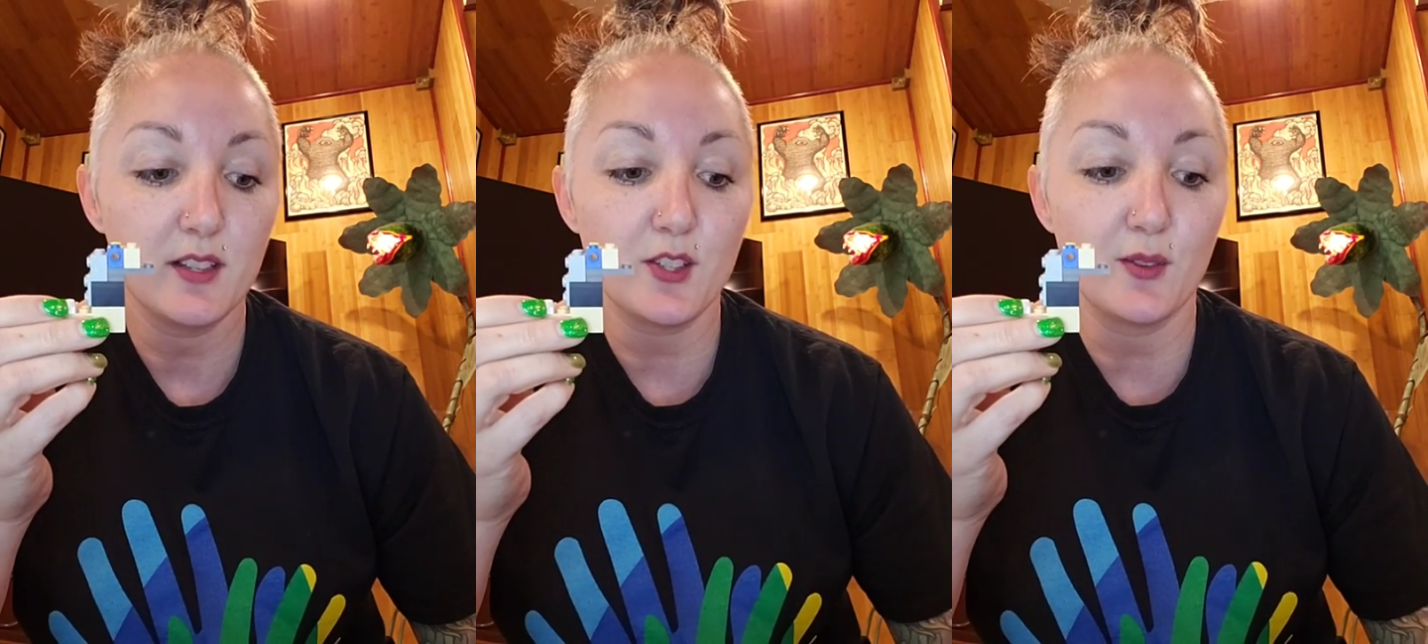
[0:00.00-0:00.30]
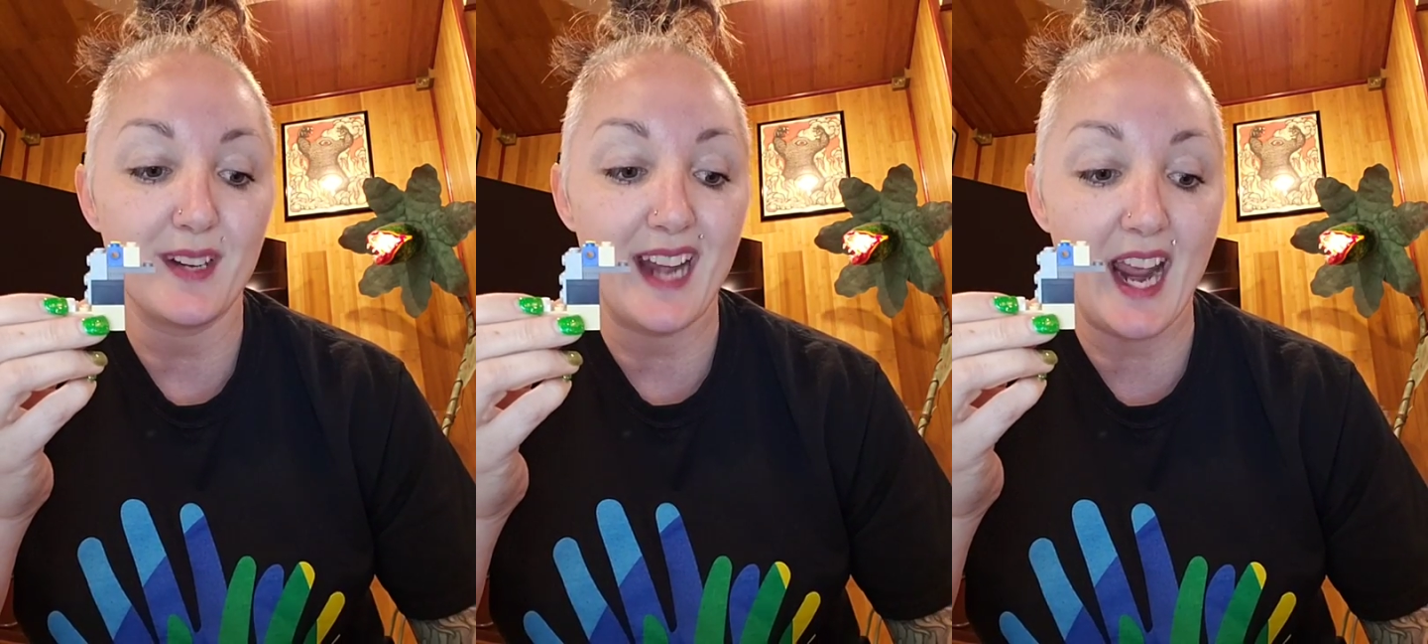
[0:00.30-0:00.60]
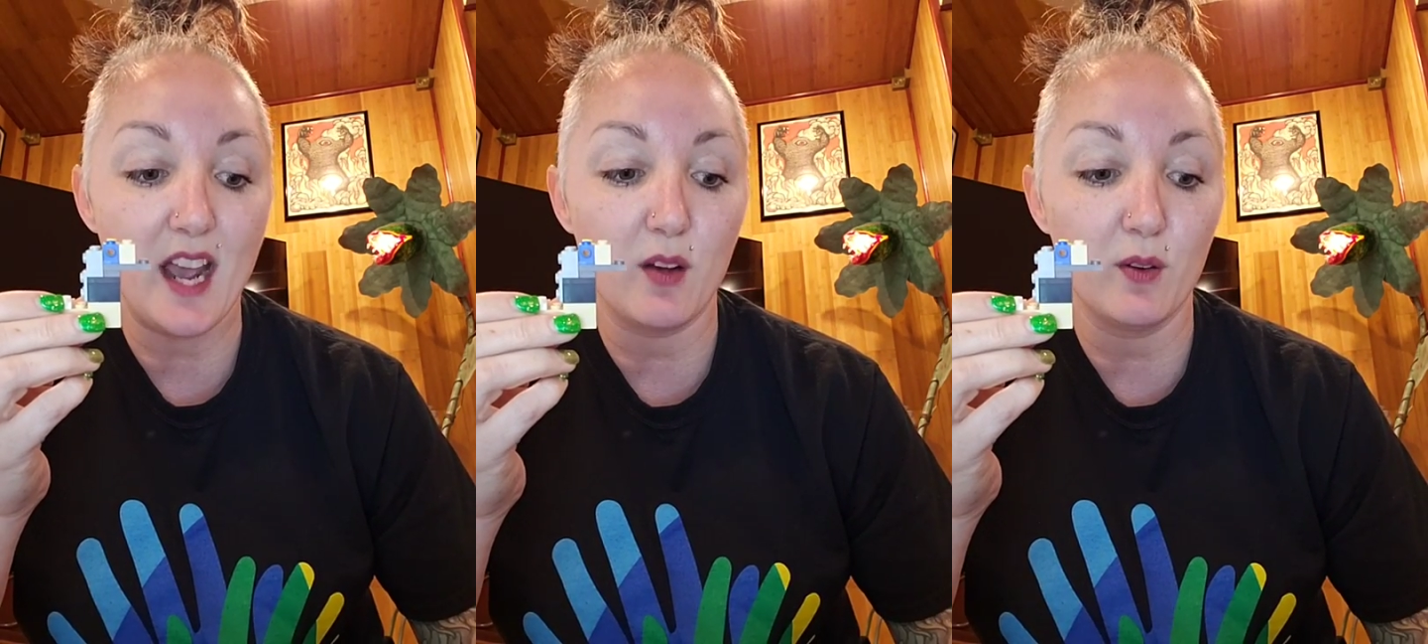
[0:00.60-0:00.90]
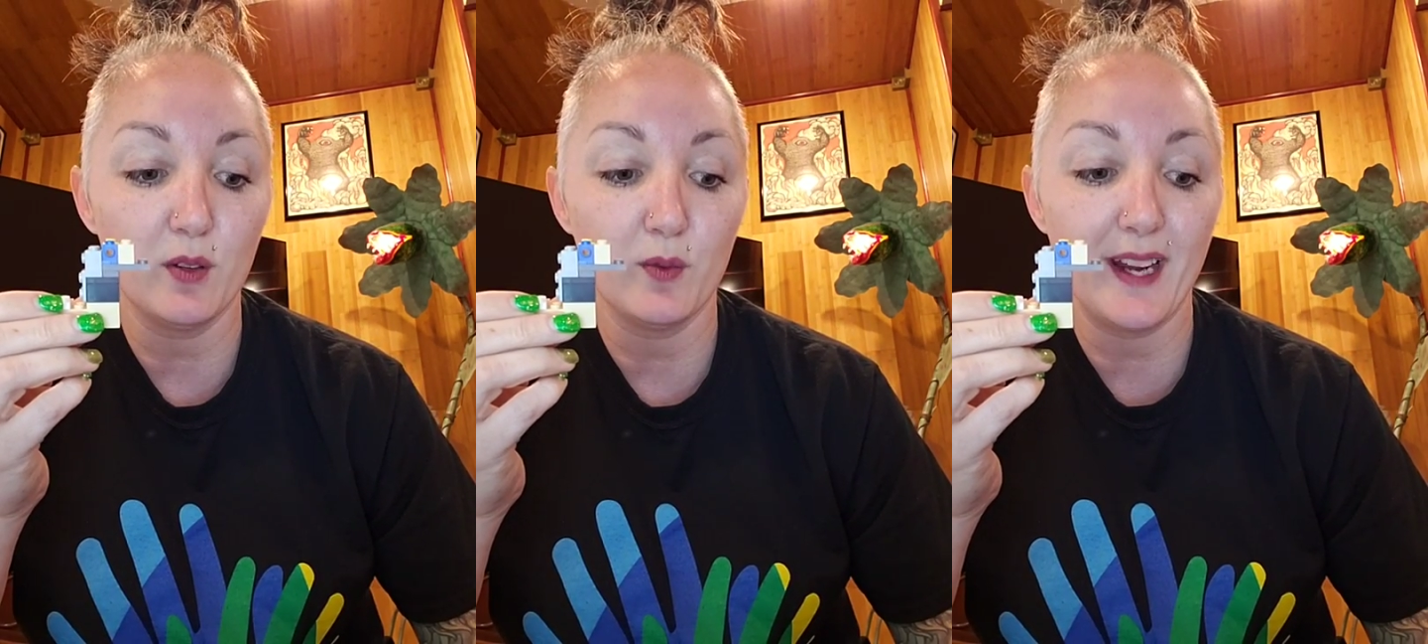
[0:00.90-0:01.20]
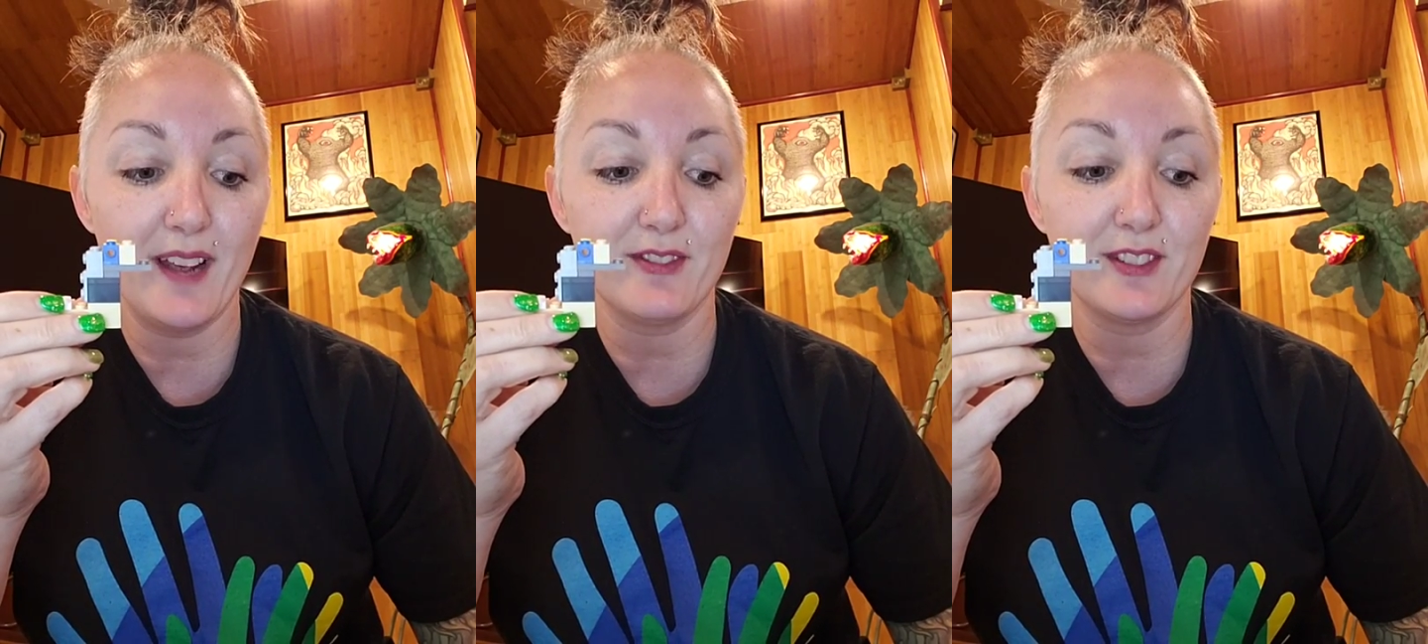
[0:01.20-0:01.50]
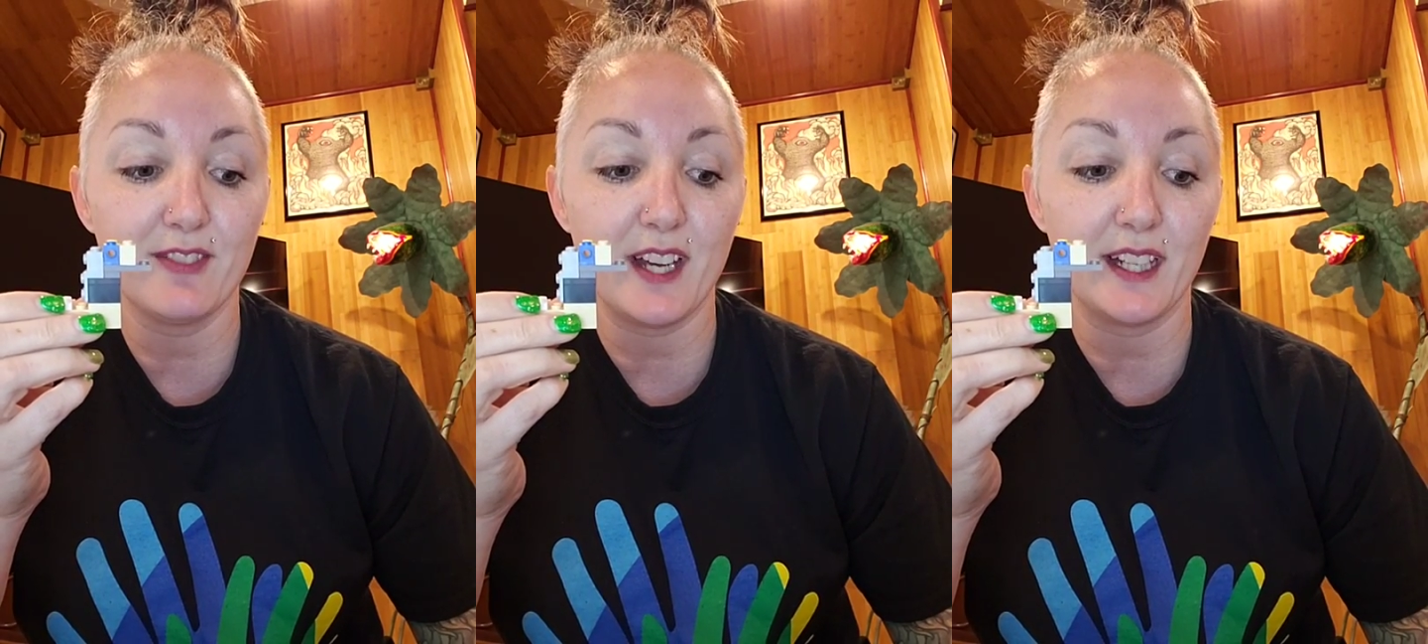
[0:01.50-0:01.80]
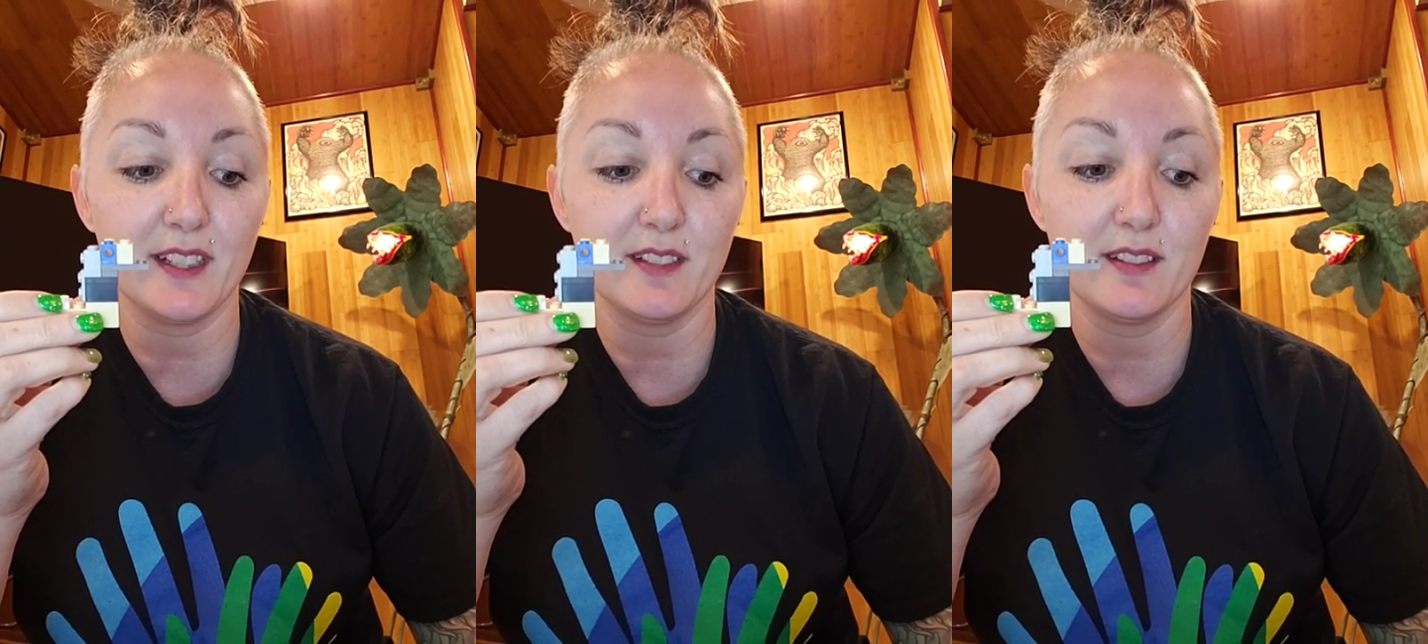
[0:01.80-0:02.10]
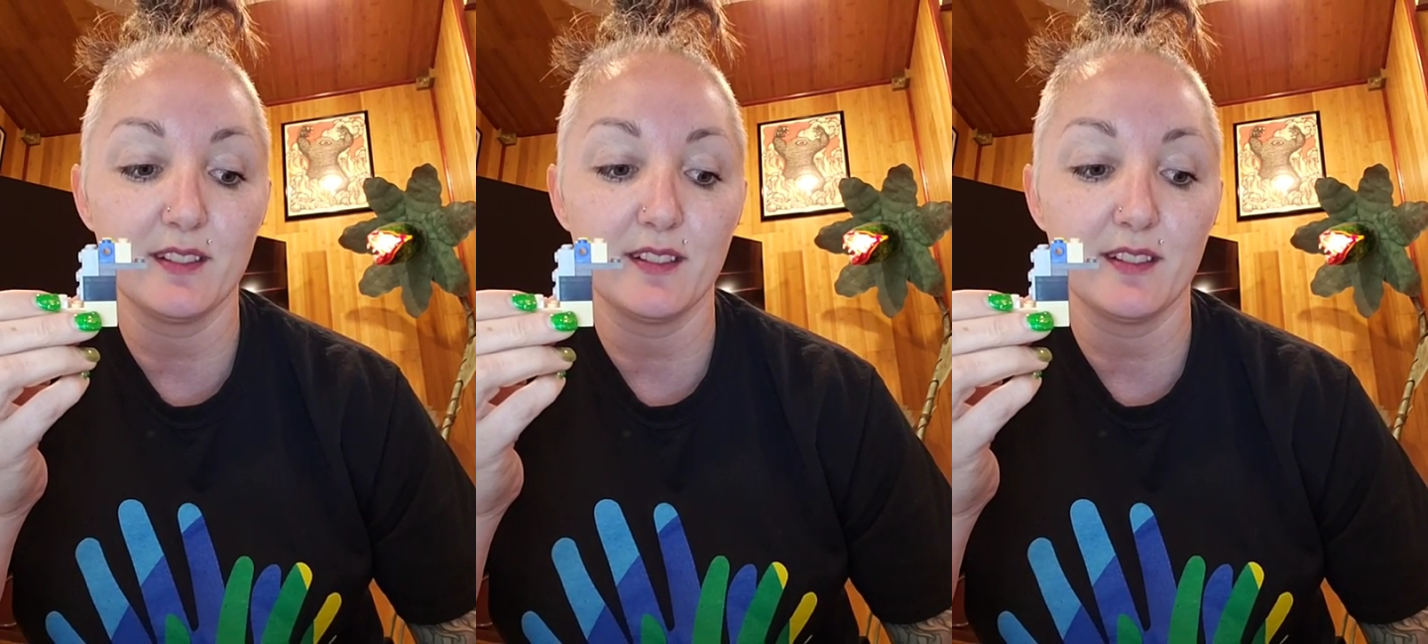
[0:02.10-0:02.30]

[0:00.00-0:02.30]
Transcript: So now we have to find,